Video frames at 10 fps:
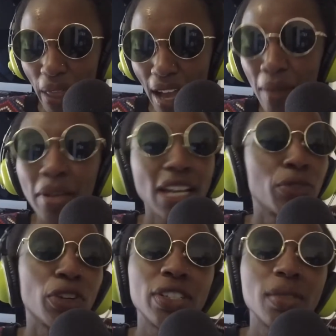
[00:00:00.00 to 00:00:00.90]
I mean, if
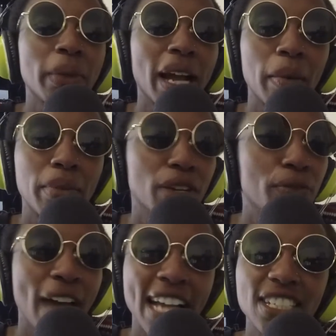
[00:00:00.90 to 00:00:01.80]
you're going to make a big
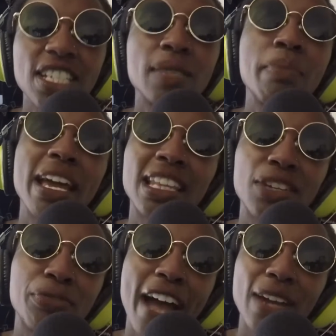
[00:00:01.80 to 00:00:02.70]
fan, just make
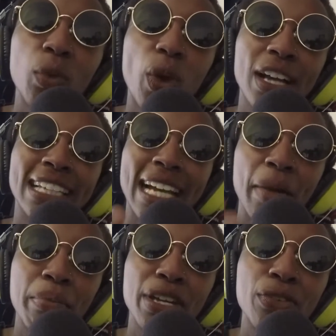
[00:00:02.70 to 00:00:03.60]
the fan work like
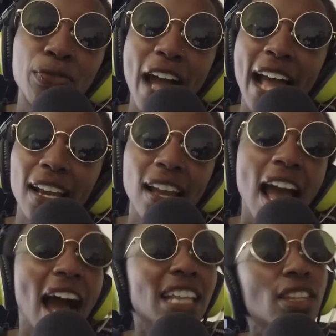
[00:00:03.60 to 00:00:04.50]
a big fan.
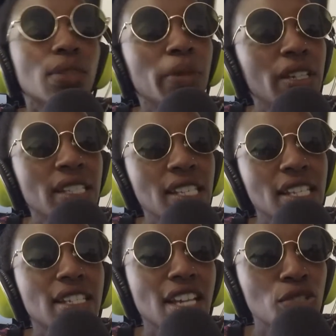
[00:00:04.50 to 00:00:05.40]
I thought because it's
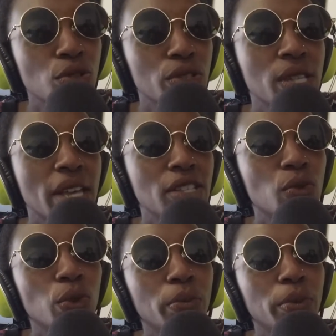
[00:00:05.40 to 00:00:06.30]
industrial size,
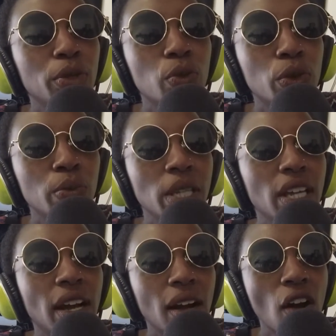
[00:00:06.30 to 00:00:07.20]
it would
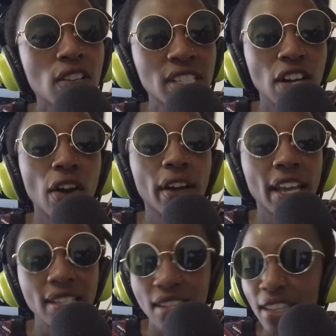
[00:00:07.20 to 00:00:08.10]
be causing
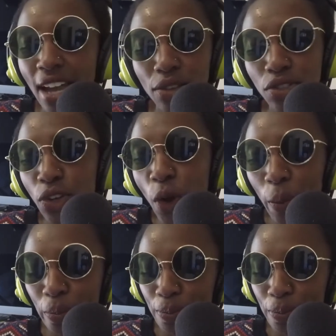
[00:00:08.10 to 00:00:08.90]
hurricanes in the house. Nope.